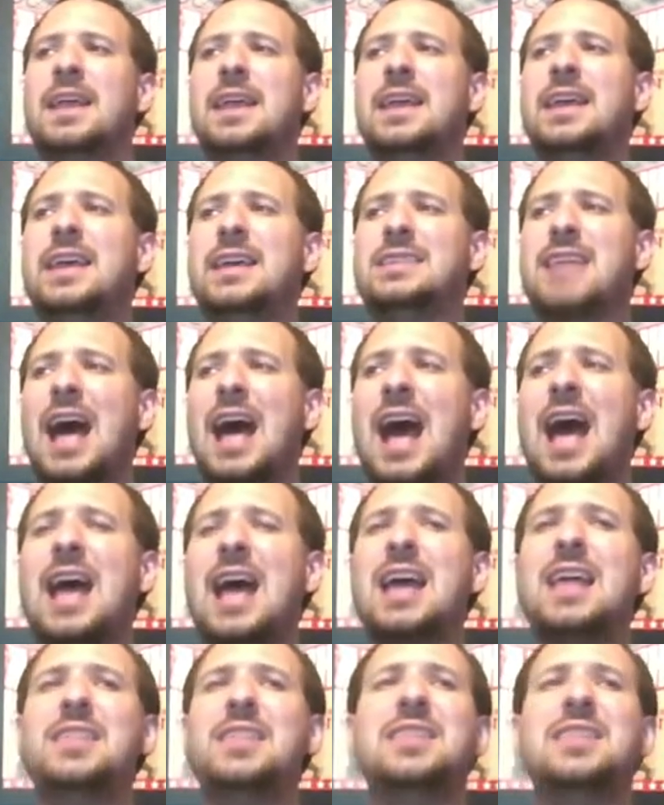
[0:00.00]
is
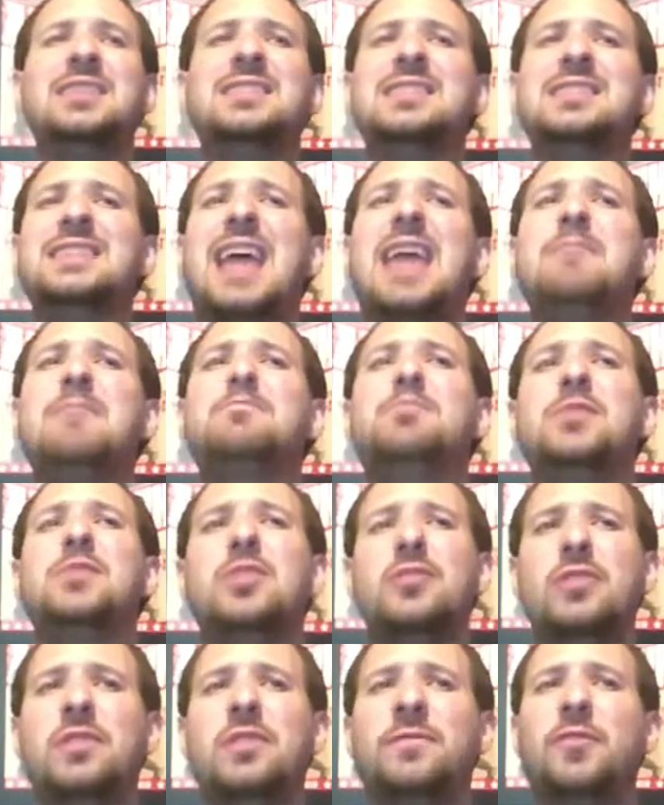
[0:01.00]
this is a
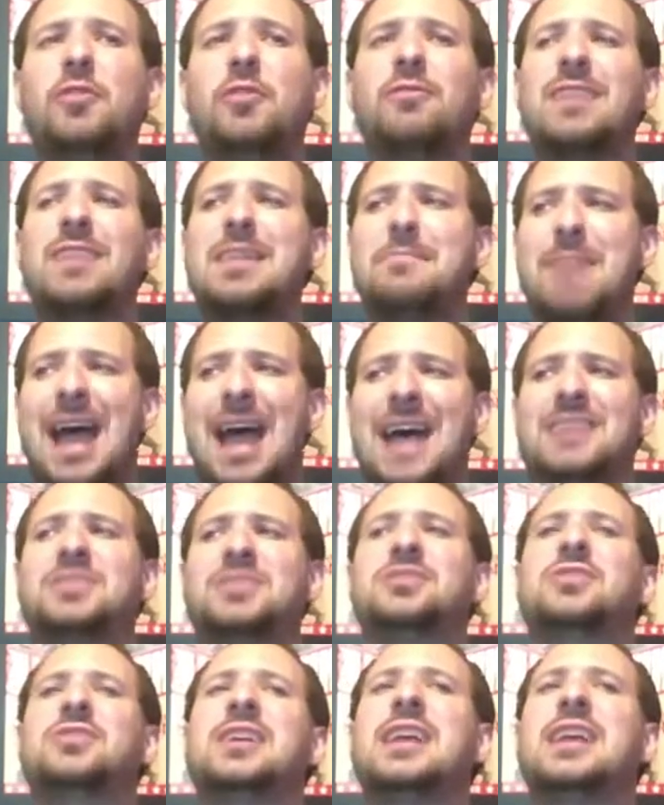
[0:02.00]
beautiful
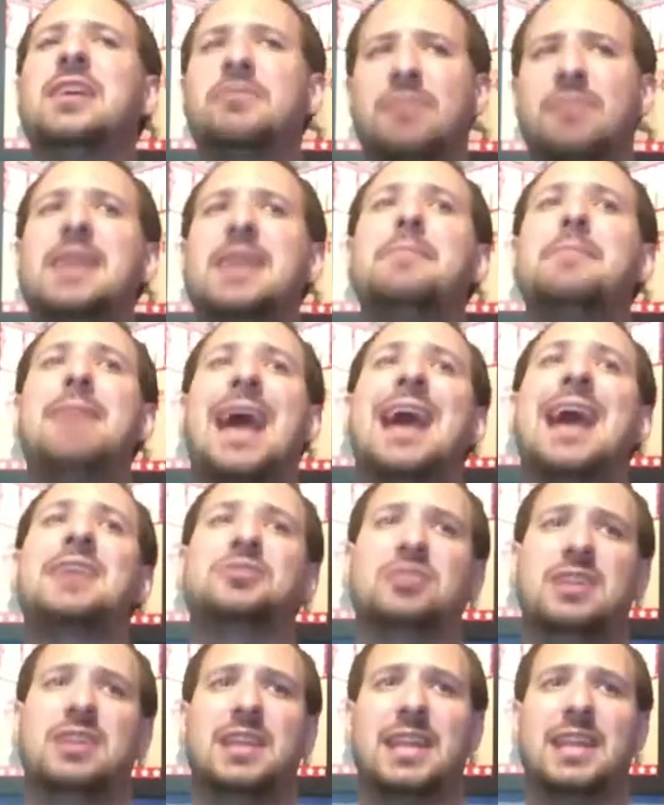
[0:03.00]
remastering and
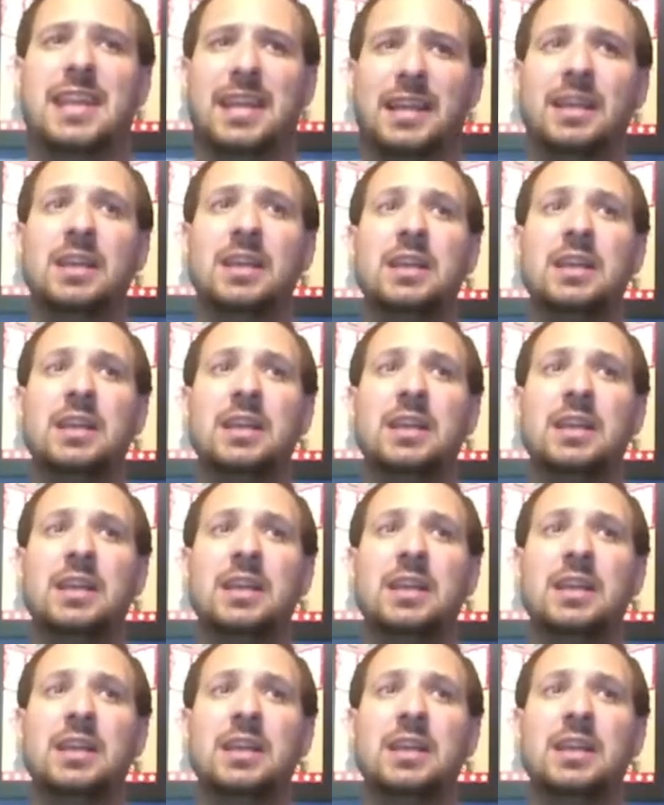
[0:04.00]
reimagining.